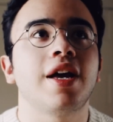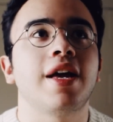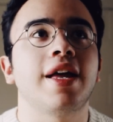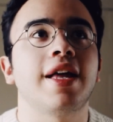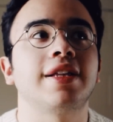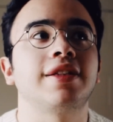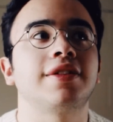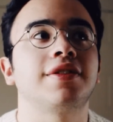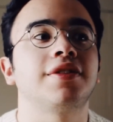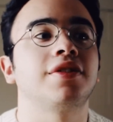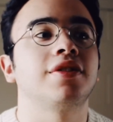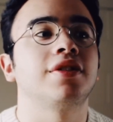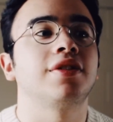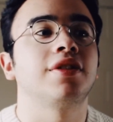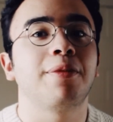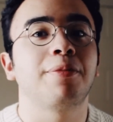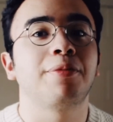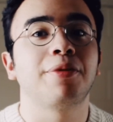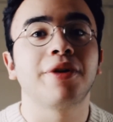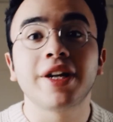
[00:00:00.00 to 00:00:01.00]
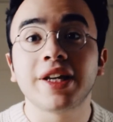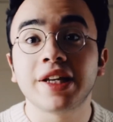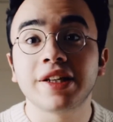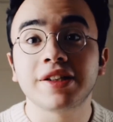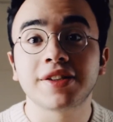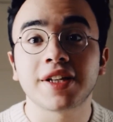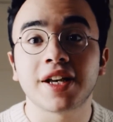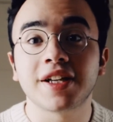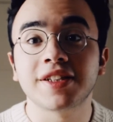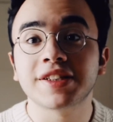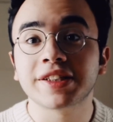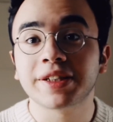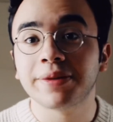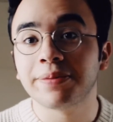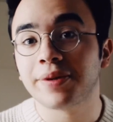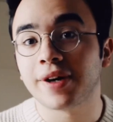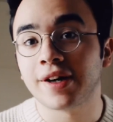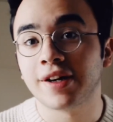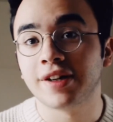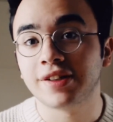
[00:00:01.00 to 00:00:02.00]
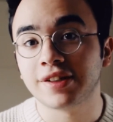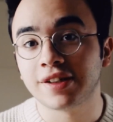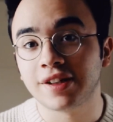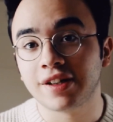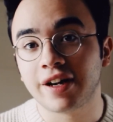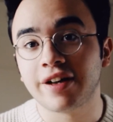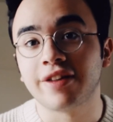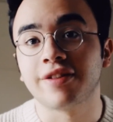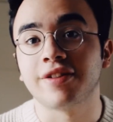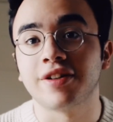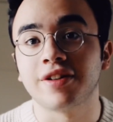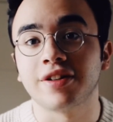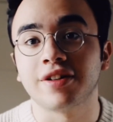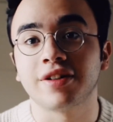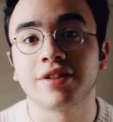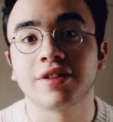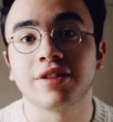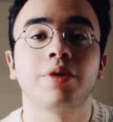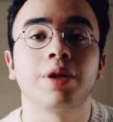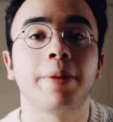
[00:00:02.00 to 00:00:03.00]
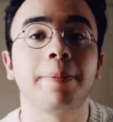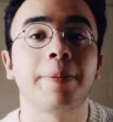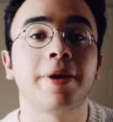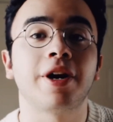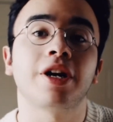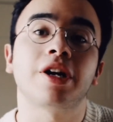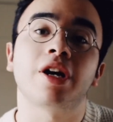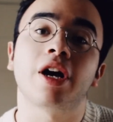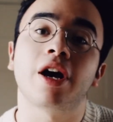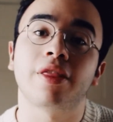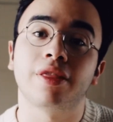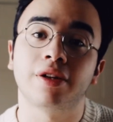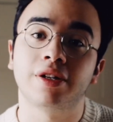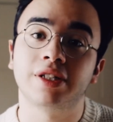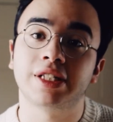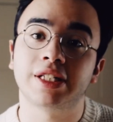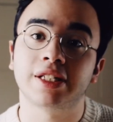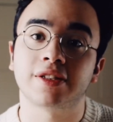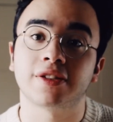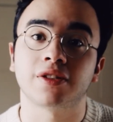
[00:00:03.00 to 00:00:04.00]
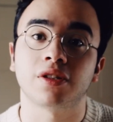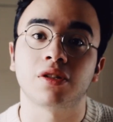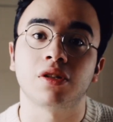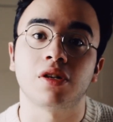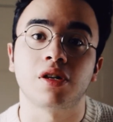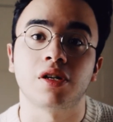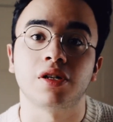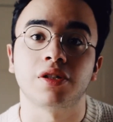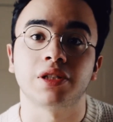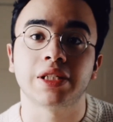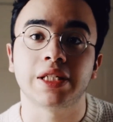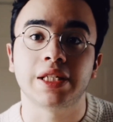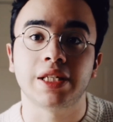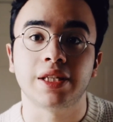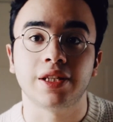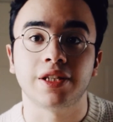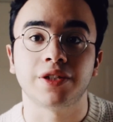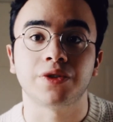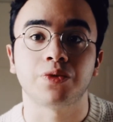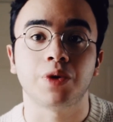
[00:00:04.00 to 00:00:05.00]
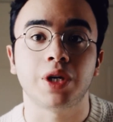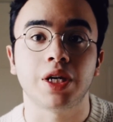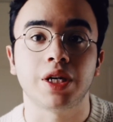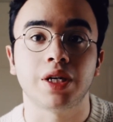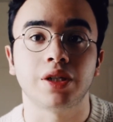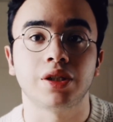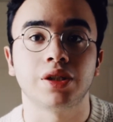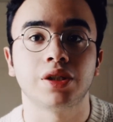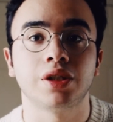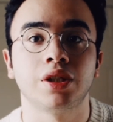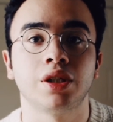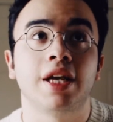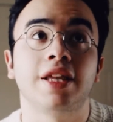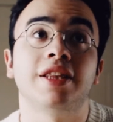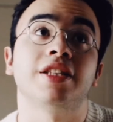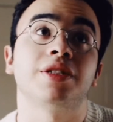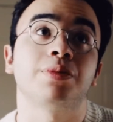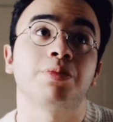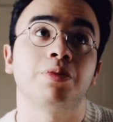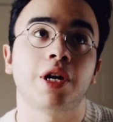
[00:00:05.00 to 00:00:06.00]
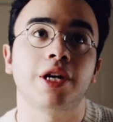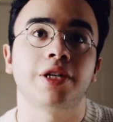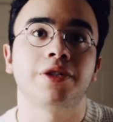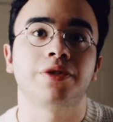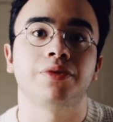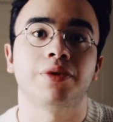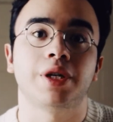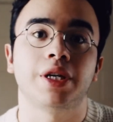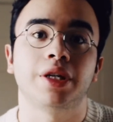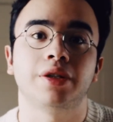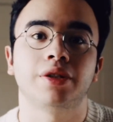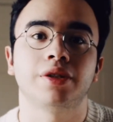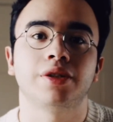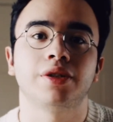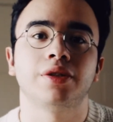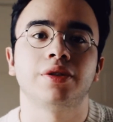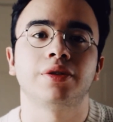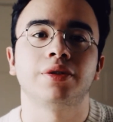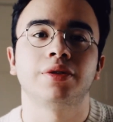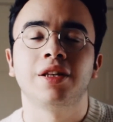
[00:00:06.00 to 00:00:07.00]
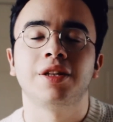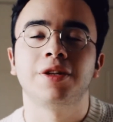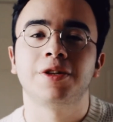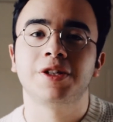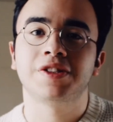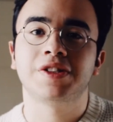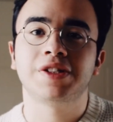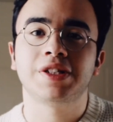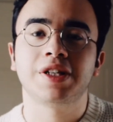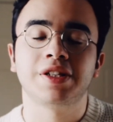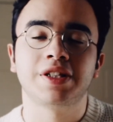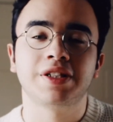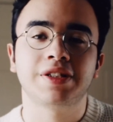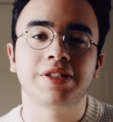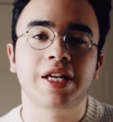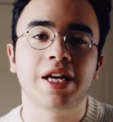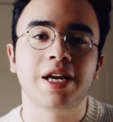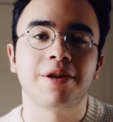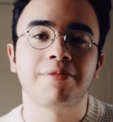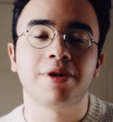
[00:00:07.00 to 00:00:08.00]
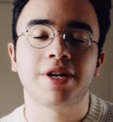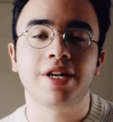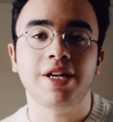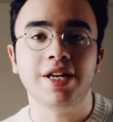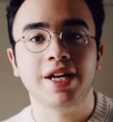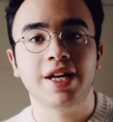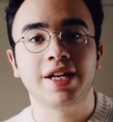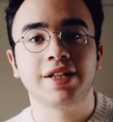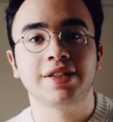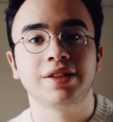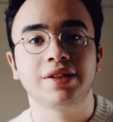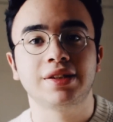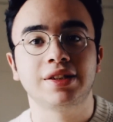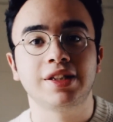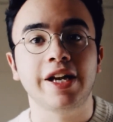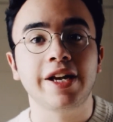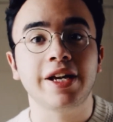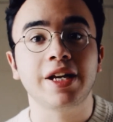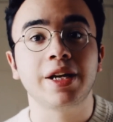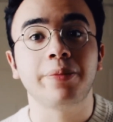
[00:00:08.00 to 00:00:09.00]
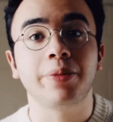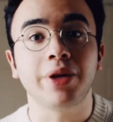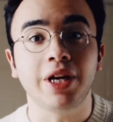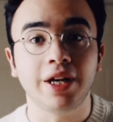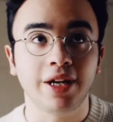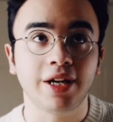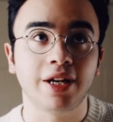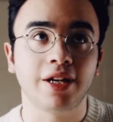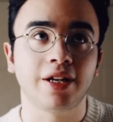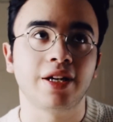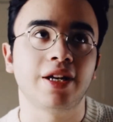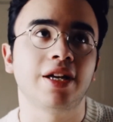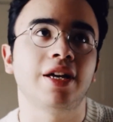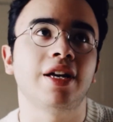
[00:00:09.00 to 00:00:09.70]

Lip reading: It's pretty intense compared to other DSLRs in this range, in this price range. You can see on this camera it has taken a beating.